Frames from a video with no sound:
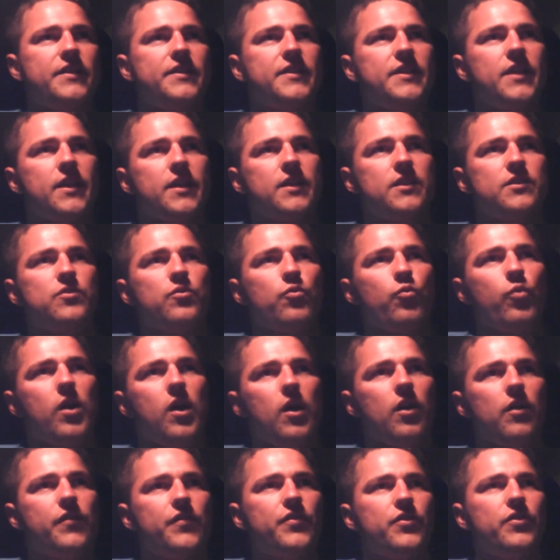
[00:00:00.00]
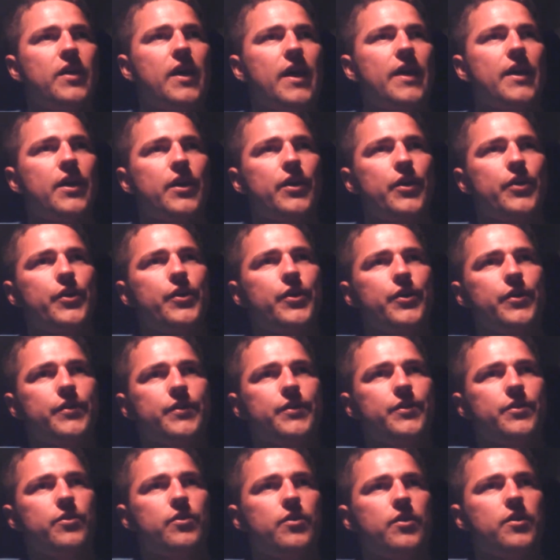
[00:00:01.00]
ticket to wealth you gotta earn
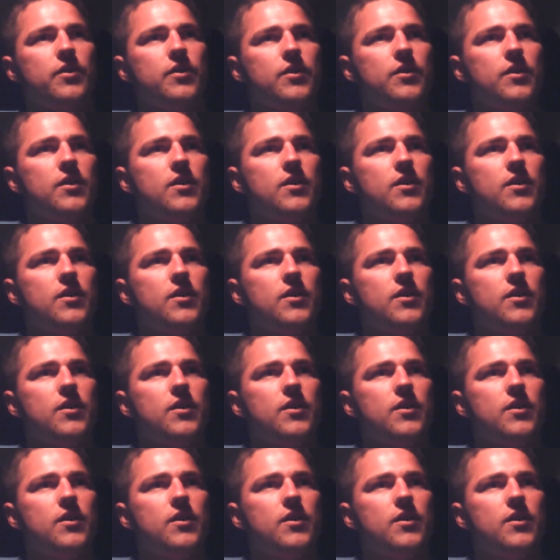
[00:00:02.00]
your